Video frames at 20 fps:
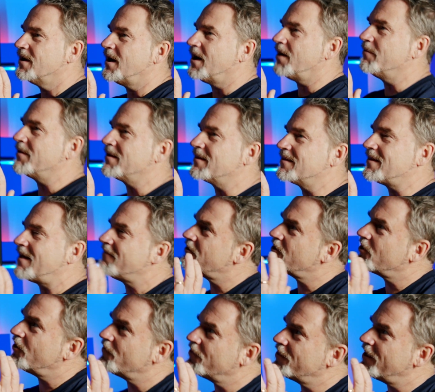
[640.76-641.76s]
I went, have I
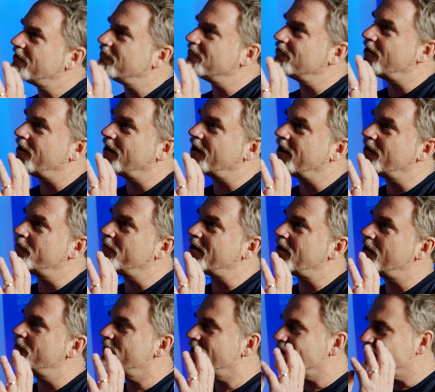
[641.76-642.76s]
got that right? And I went,
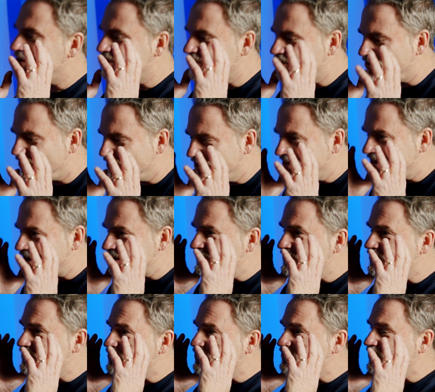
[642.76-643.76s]
oh my crikey, that is
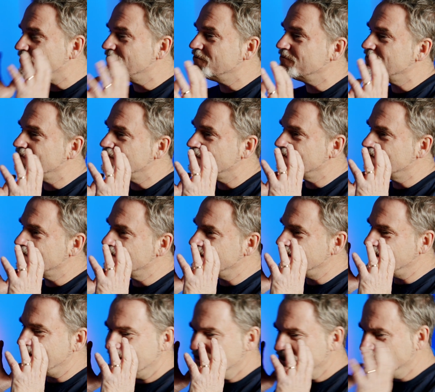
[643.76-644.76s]
so
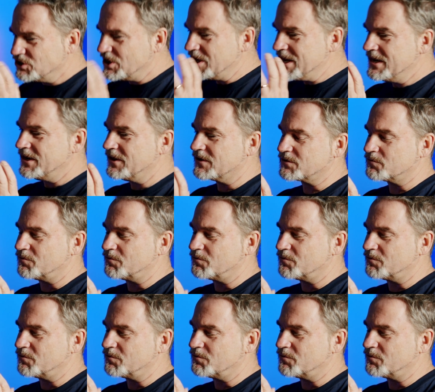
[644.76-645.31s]
ingenious.